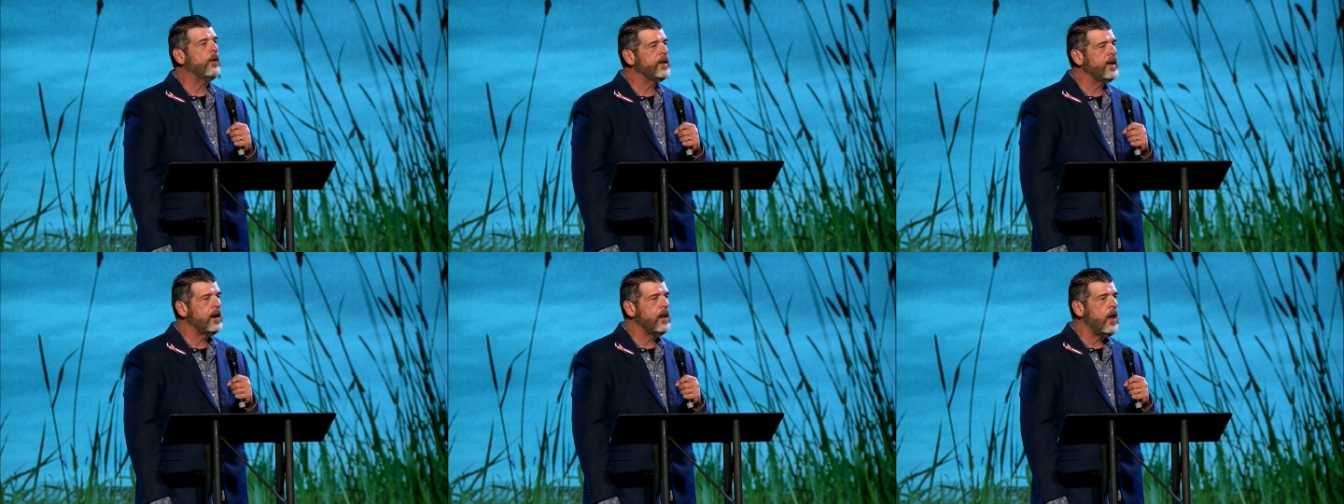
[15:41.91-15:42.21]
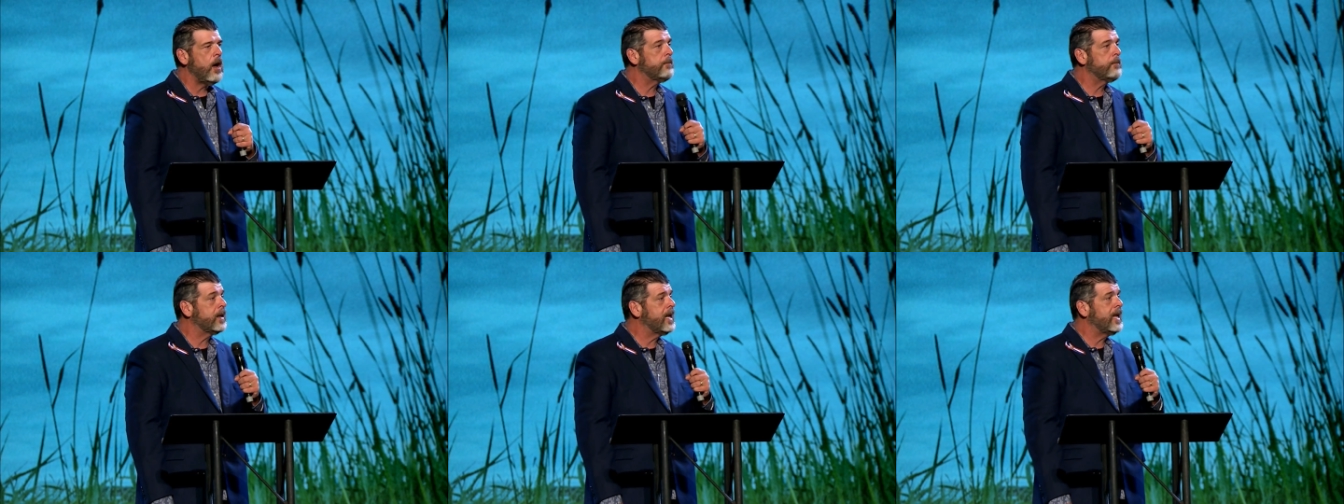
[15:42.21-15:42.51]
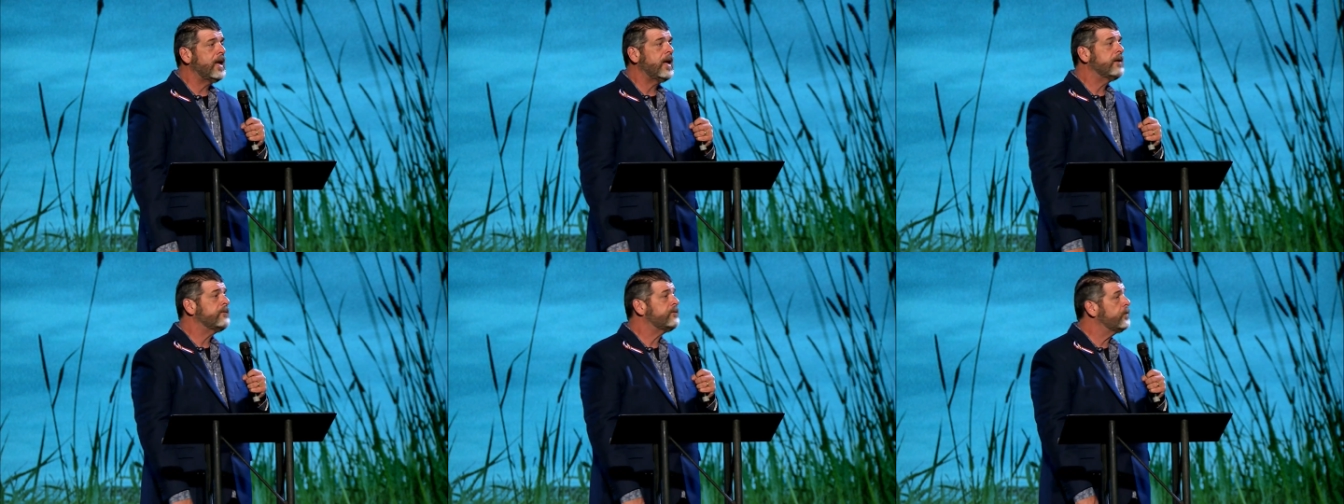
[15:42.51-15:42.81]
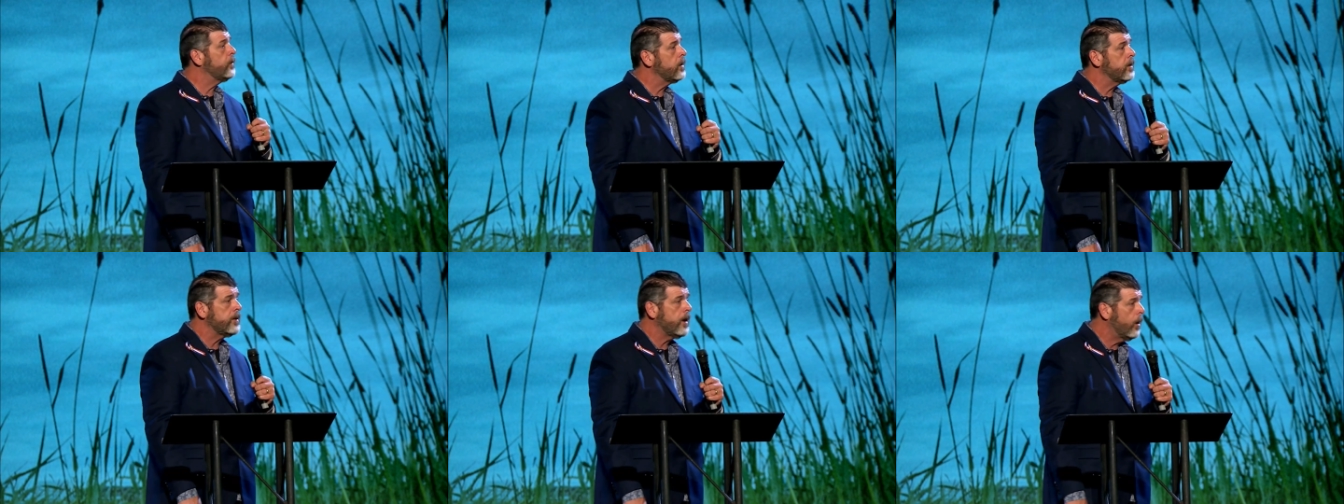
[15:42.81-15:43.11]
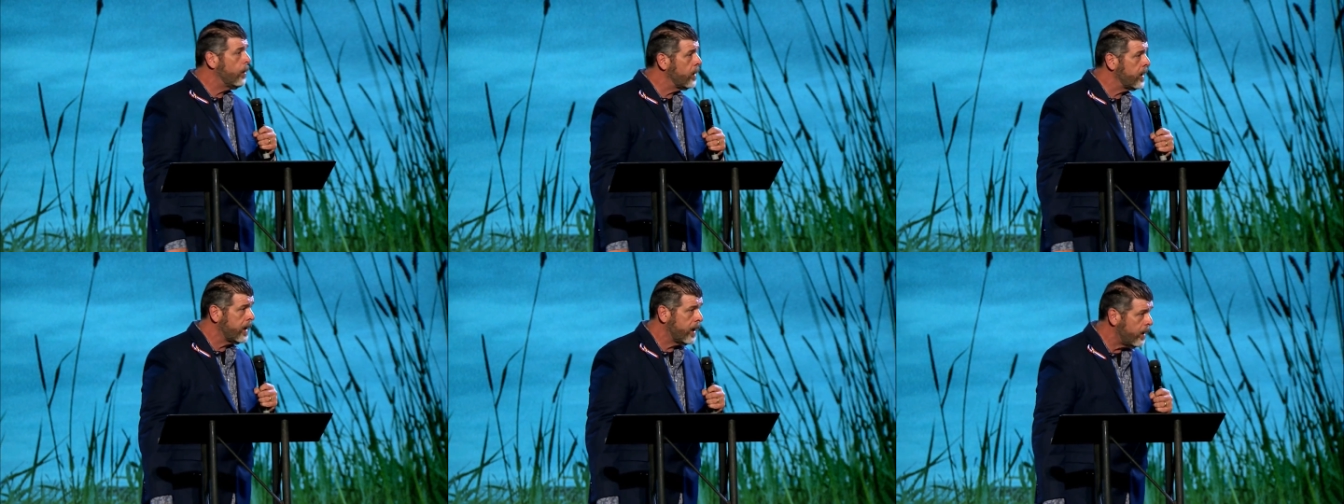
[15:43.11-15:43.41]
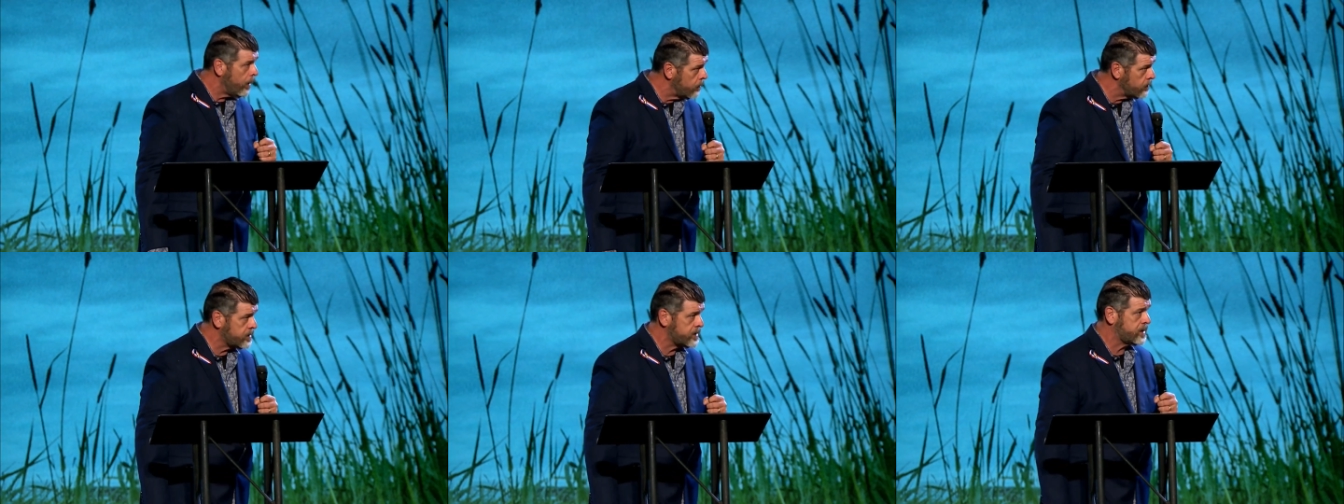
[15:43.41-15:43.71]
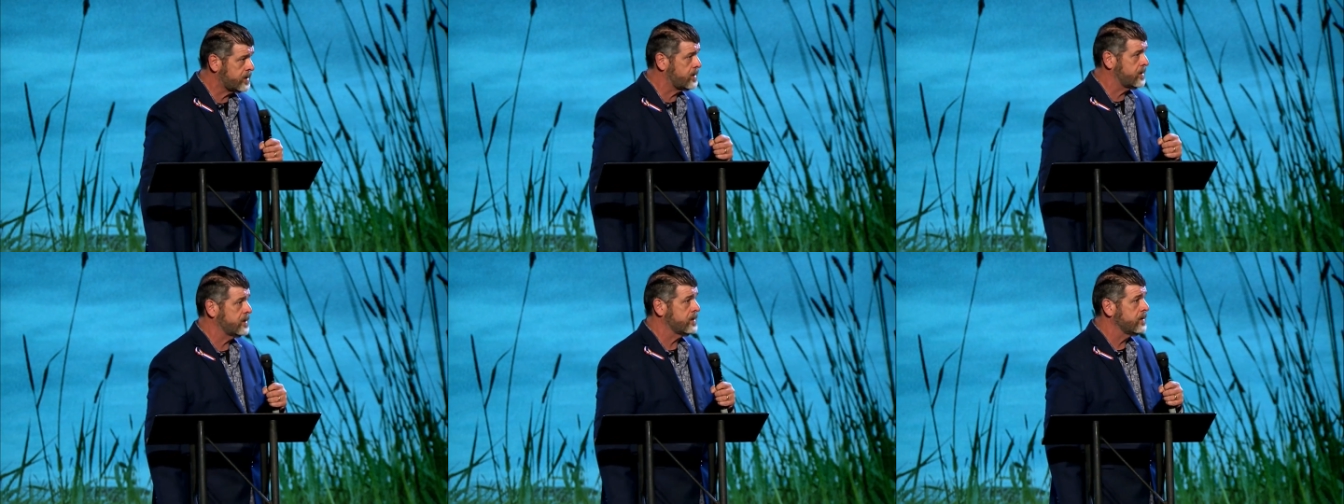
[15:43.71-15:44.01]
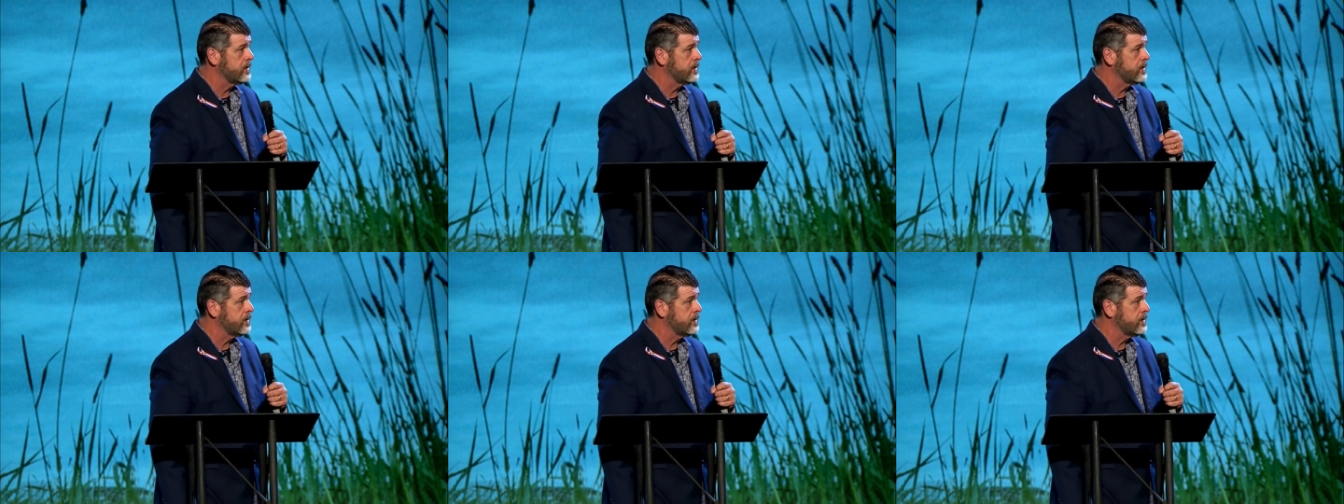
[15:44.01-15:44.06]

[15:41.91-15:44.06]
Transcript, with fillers: day long, but he ain't full of the Holy Ghost.